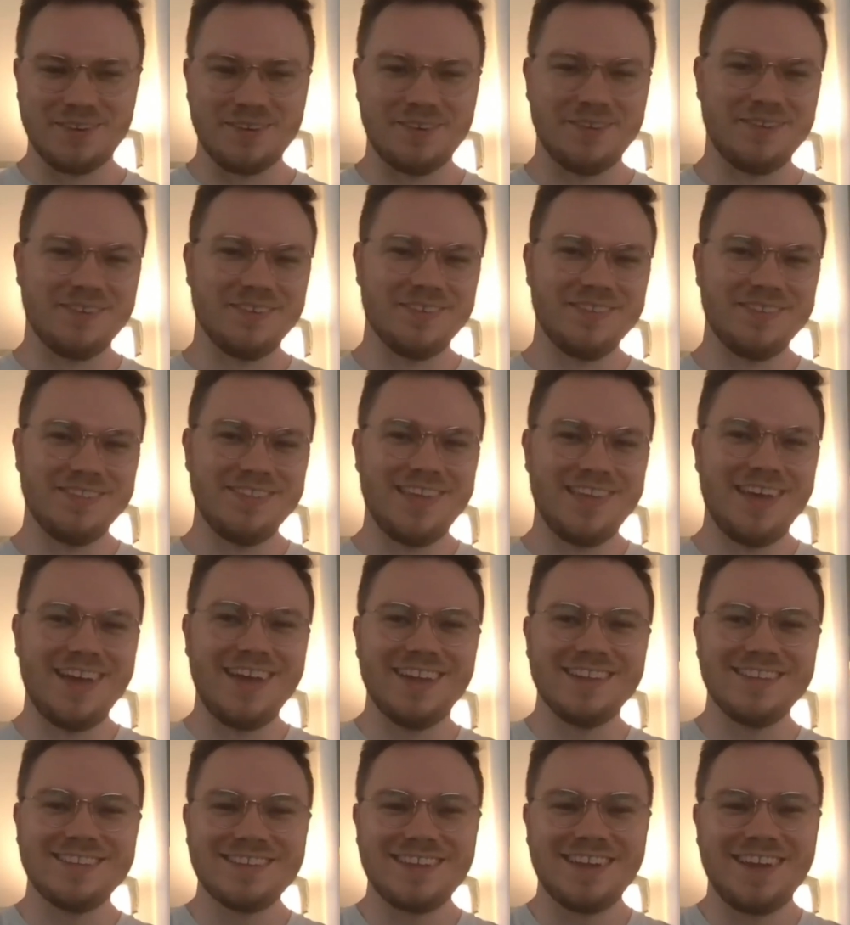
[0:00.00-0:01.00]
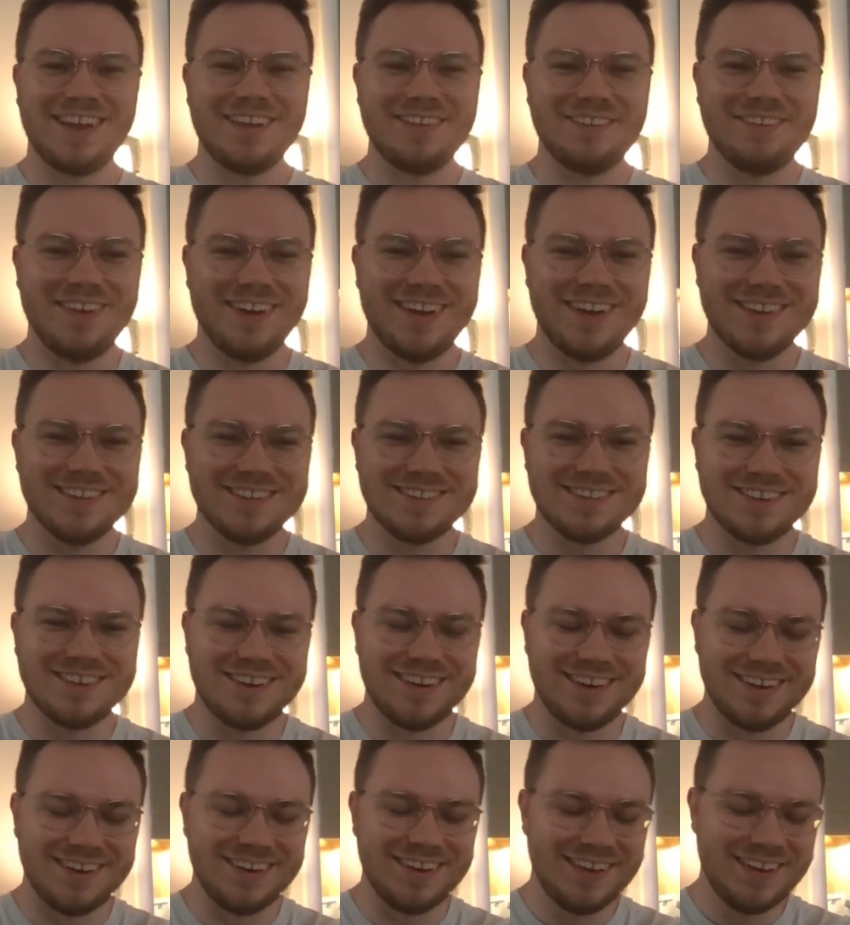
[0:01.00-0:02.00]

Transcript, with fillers: right. that's kind of where I started.